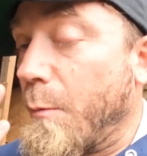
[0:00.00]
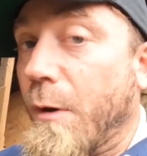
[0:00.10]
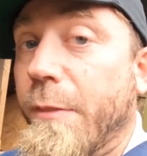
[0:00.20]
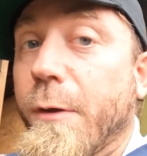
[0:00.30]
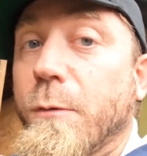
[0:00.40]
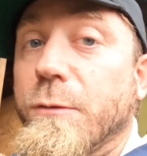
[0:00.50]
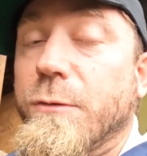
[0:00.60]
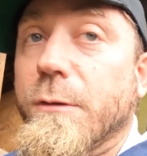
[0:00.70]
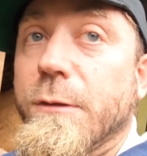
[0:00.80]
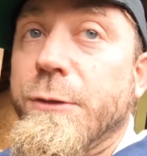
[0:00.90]
on one of
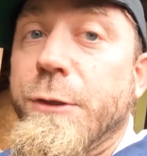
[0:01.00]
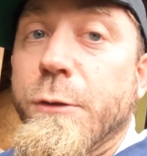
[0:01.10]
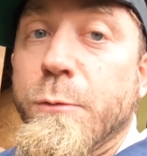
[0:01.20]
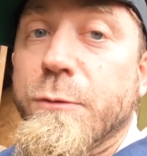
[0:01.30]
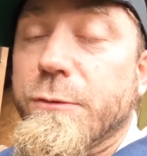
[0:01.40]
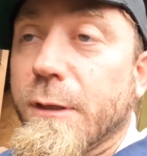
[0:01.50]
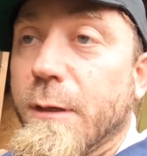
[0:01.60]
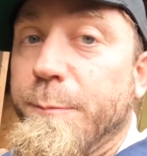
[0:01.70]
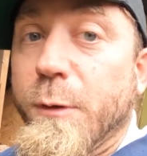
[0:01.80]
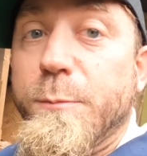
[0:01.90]
those used
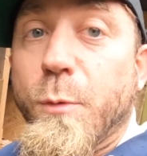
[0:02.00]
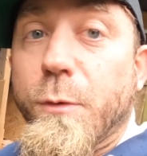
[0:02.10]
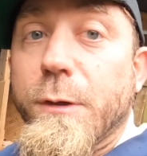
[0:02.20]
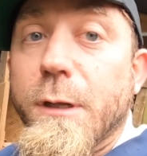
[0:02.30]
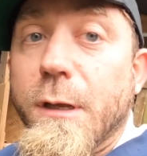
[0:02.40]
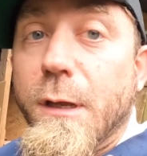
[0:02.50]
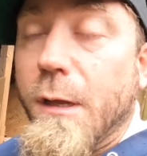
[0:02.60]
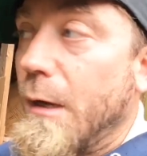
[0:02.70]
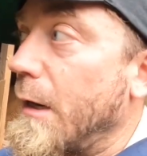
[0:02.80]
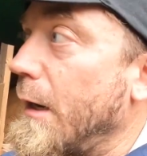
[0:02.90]
billboard
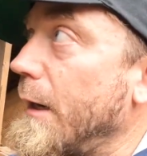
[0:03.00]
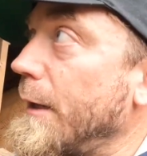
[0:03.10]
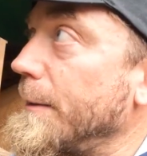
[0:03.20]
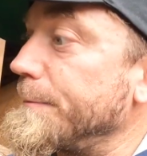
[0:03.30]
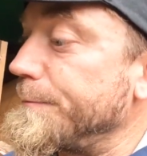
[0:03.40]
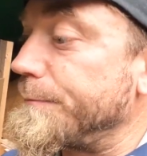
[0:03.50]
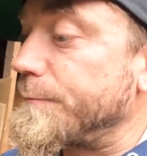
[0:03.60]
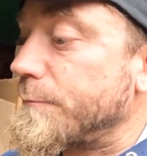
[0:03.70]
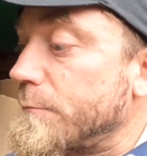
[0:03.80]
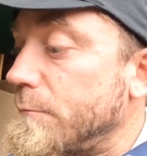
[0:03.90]

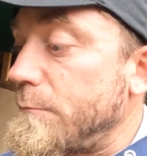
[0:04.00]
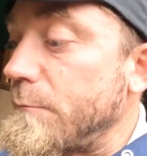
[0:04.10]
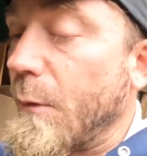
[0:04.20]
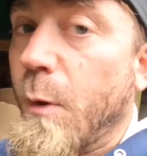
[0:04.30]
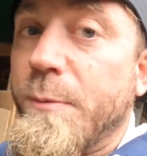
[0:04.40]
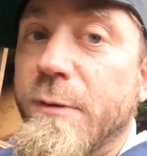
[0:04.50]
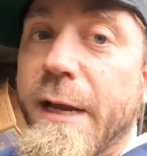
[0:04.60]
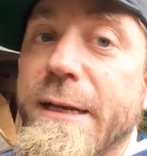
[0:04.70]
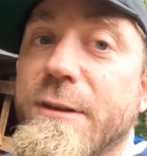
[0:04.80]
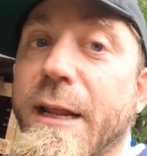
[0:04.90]

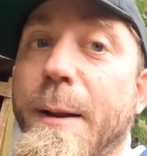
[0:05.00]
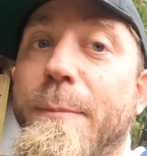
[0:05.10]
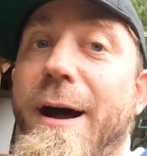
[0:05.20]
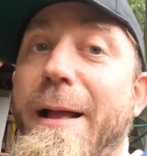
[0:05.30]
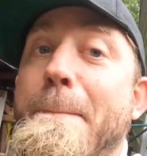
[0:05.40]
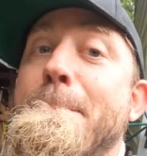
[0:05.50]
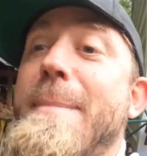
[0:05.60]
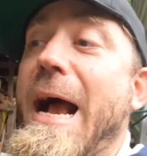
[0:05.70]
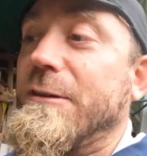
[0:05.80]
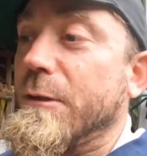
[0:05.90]
websites, and I bought a
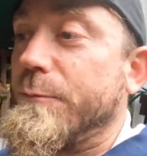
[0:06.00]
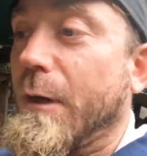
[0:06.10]
massive